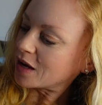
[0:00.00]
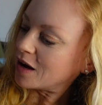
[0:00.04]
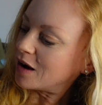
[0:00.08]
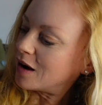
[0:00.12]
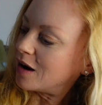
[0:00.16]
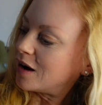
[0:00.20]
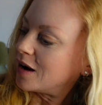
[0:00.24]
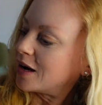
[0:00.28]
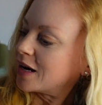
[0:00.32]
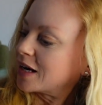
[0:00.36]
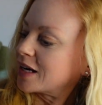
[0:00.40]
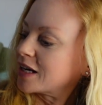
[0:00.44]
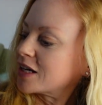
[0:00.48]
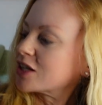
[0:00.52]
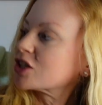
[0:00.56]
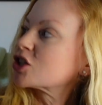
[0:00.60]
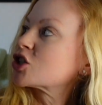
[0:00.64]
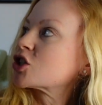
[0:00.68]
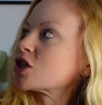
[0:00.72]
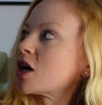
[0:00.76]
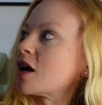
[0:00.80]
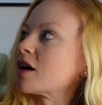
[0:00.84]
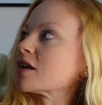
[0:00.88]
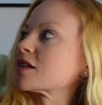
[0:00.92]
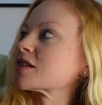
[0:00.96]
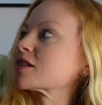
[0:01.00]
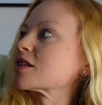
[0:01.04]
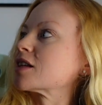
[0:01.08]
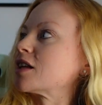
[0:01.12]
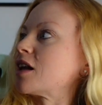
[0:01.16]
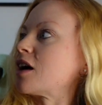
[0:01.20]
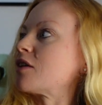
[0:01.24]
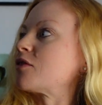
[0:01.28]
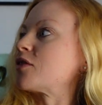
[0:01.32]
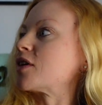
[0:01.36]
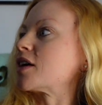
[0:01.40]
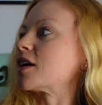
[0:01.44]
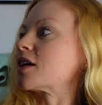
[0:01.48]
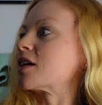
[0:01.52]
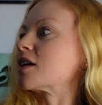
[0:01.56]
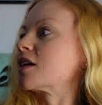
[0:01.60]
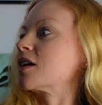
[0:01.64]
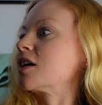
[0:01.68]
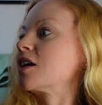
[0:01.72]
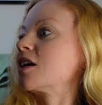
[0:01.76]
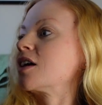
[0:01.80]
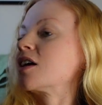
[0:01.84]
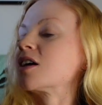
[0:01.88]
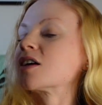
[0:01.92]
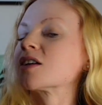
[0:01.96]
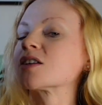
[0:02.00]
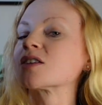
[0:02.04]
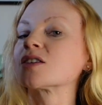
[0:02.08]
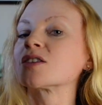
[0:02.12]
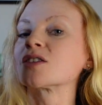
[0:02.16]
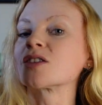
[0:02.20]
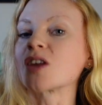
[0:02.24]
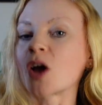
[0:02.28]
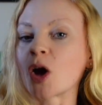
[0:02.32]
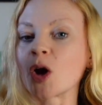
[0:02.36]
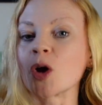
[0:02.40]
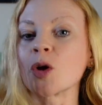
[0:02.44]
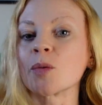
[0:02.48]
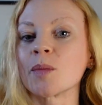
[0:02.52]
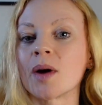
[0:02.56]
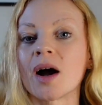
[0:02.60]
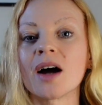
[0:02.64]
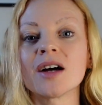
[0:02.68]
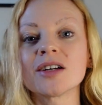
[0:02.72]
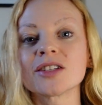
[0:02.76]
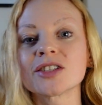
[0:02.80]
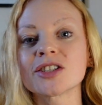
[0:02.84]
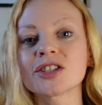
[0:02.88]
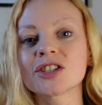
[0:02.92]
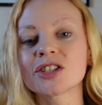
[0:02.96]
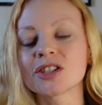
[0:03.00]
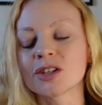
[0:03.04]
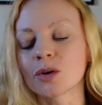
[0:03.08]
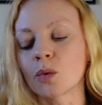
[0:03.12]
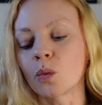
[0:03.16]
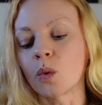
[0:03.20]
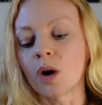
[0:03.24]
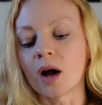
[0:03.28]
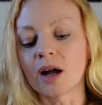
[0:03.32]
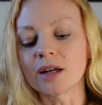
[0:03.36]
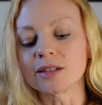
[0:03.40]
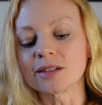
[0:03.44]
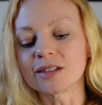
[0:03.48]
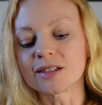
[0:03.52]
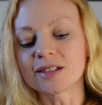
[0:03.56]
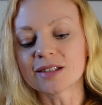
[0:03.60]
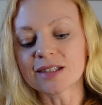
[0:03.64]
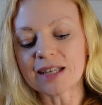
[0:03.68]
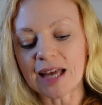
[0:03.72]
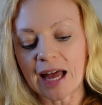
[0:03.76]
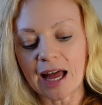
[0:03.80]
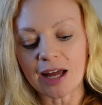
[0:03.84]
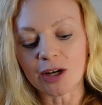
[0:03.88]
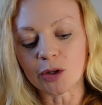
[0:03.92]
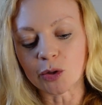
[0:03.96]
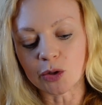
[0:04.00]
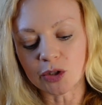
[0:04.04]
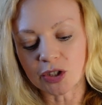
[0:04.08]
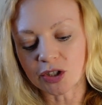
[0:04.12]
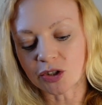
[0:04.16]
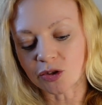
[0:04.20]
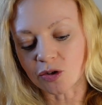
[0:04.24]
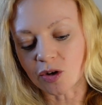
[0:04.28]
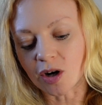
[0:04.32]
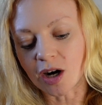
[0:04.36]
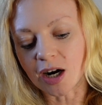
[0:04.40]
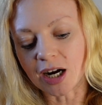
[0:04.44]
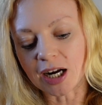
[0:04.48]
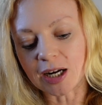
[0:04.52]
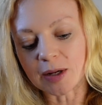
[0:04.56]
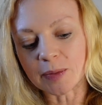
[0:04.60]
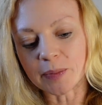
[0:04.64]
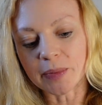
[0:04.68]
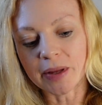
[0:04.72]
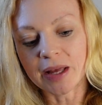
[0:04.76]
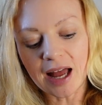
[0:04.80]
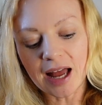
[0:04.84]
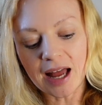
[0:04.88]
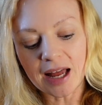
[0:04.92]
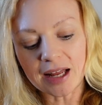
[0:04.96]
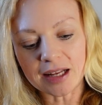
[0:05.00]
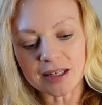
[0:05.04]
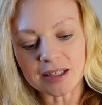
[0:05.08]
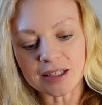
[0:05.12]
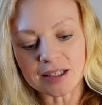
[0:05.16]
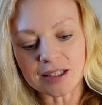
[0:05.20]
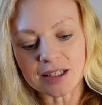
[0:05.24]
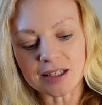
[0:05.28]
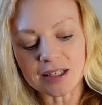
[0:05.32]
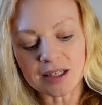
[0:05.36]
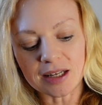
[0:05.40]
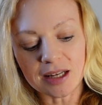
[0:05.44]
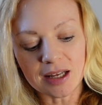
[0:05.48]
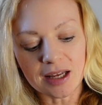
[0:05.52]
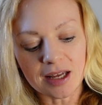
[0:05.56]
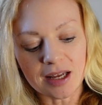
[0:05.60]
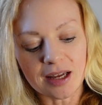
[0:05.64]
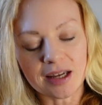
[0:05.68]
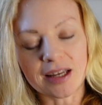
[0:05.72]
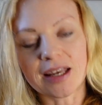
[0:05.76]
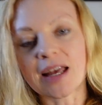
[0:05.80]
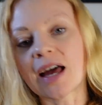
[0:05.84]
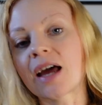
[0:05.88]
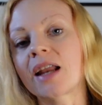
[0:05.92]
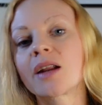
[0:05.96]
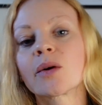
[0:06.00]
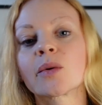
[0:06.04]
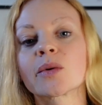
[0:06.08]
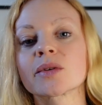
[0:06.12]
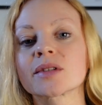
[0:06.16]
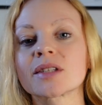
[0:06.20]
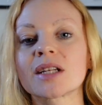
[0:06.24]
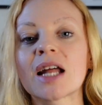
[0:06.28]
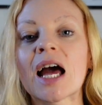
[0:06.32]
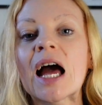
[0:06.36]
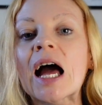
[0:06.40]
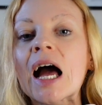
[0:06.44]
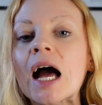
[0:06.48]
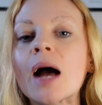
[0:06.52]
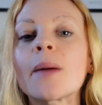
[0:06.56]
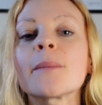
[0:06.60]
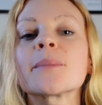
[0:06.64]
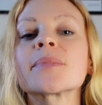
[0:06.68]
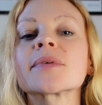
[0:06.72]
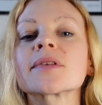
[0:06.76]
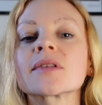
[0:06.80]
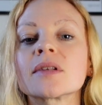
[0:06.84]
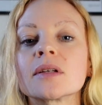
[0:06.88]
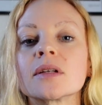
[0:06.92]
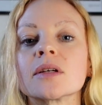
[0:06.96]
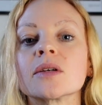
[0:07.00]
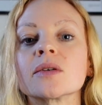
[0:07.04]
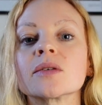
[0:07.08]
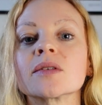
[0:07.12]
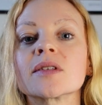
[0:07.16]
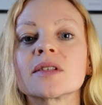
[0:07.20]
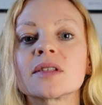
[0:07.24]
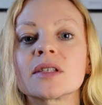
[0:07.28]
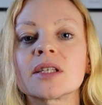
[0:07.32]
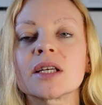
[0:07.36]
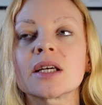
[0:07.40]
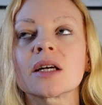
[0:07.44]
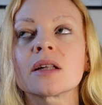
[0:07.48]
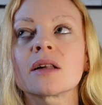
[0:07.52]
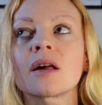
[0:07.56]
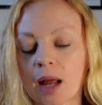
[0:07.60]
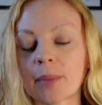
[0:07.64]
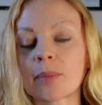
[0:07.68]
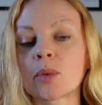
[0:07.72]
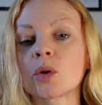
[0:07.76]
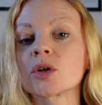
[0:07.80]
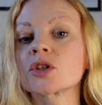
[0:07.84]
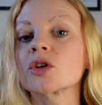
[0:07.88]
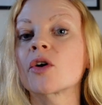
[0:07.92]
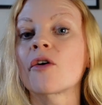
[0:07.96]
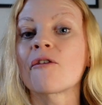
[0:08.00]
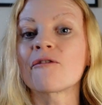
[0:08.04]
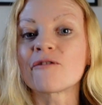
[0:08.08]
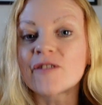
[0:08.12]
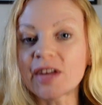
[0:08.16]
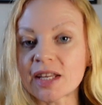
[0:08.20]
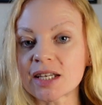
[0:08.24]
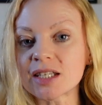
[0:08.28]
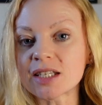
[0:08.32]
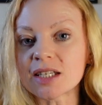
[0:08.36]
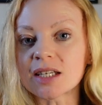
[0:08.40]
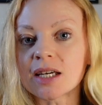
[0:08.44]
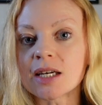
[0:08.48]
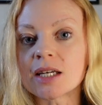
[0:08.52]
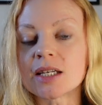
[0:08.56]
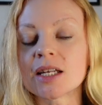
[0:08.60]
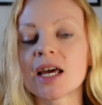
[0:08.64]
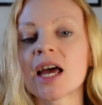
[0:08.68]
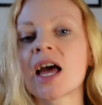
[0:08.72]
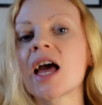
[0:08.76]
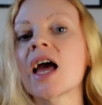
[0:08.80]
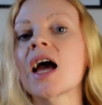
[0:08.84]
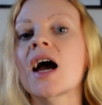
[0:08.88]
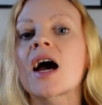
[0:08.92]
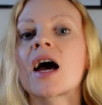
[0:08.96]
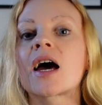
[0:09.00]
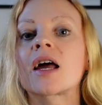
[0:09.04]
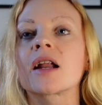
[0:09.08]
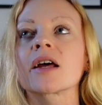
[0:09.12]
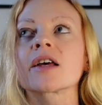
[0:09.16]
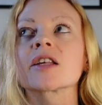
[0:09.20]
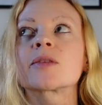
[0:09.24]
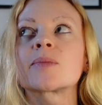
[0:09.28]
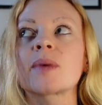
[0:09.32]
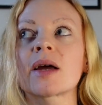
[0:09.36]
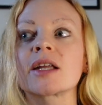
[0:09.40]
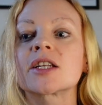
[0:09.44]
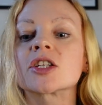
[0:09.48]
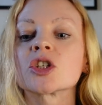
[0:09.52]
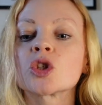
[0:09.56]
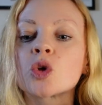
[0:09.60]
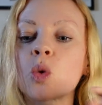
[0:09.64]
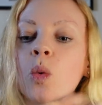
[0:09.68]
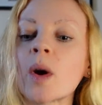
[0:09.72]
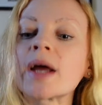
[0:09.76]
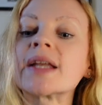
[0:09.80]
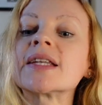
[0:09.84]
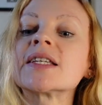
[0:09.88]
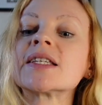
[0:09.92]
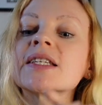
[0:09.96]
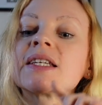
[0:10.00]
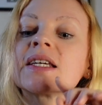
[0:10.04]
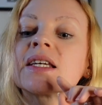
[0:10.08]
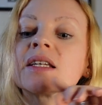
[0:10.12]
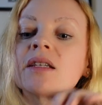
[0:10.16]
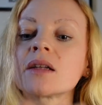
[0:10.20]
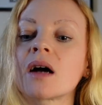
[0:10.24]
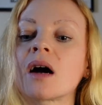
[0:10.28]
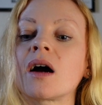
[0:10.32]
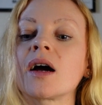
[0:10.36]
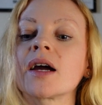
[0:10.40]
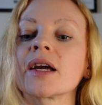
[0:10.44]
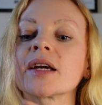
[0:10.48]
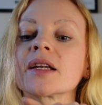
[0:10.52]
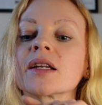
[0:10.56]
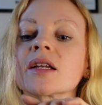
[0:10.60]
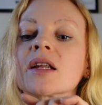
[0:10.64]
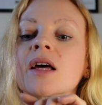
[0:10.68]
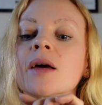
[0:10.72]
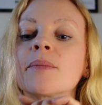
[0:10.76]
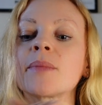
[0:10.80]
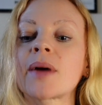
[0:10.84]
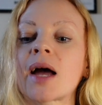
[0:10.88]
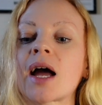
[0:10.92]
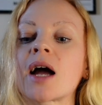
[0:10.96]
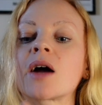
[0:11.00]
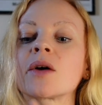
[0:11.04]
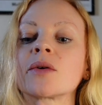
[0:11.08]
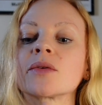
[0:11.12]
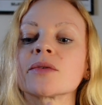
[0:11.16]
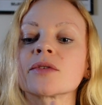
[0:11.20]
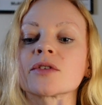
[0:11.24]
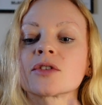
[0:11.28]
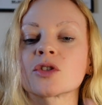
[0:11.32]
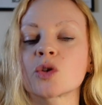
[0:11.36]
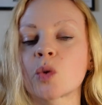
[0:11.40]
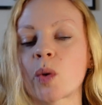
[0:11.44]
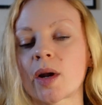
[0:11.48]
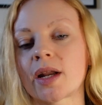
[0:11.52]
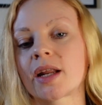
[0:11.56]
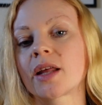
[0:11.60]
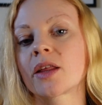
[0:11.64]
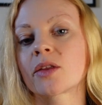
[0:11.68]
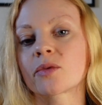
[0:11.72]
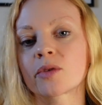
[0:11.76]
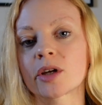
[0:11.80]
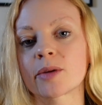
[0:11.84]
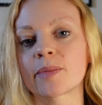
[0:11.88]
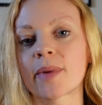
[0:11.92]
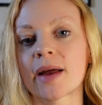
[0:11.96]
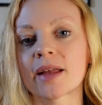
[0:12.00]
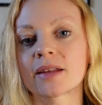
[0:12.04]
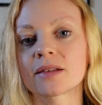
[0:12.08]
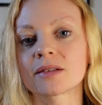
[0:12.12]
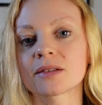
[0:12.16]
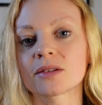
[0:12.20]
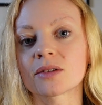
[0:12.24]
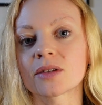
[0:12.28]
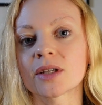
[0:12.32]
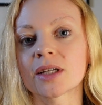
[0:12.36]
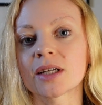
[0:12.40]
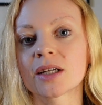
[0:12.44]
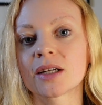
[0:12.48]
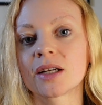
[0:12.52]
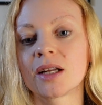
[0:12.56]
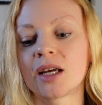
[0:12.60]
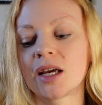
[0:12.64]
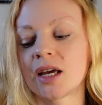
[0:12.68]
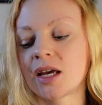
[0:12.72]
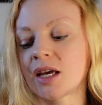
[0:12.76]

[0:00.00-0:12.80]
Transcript: I just love it so much, words cannot describe. And again, it was an absolute steal. I bought it on Vinted and I spent £29.23 on it.